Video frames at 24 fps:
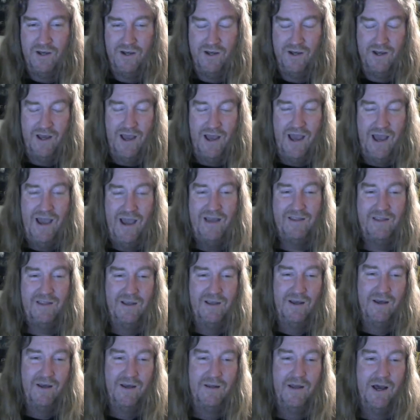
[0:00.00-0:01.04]

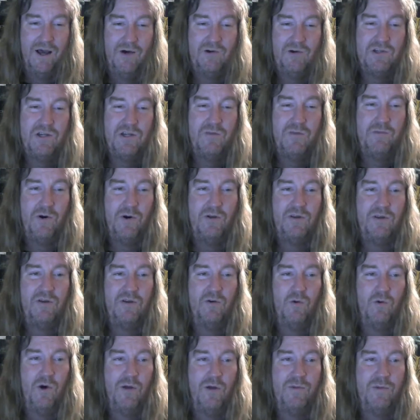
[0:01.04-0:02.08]
I will say both of you
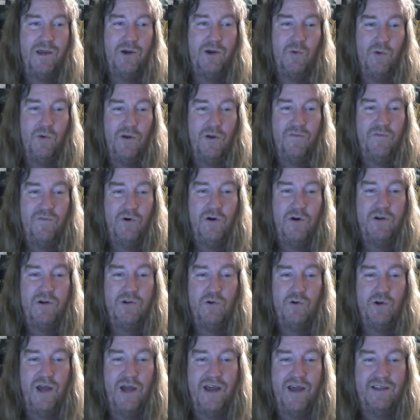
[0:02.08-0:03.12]
want to make a run for it. Do an
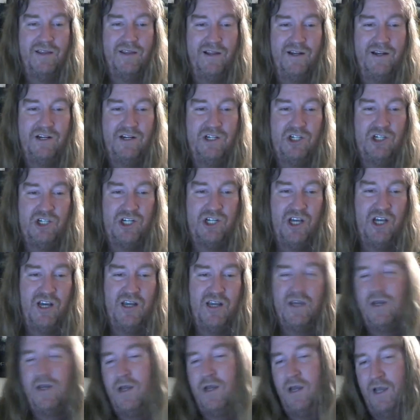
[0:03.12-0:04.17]
athletics check,
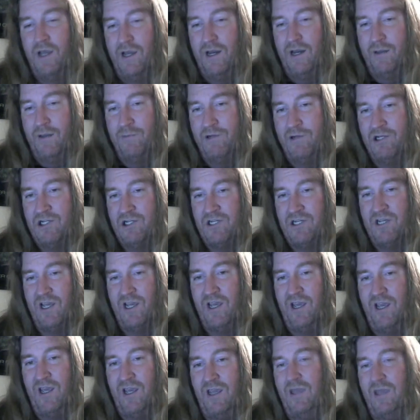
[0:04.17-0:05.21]
and I'm going to
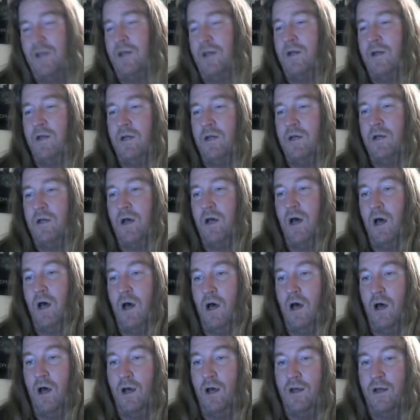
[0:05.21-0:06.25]
say,
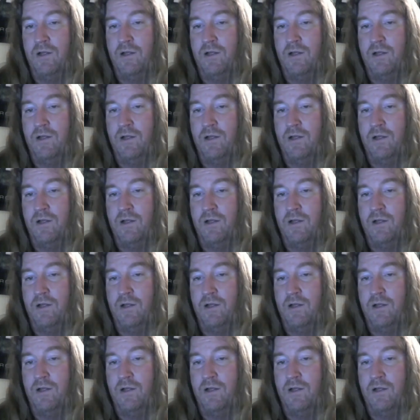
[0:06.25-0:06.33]
I'm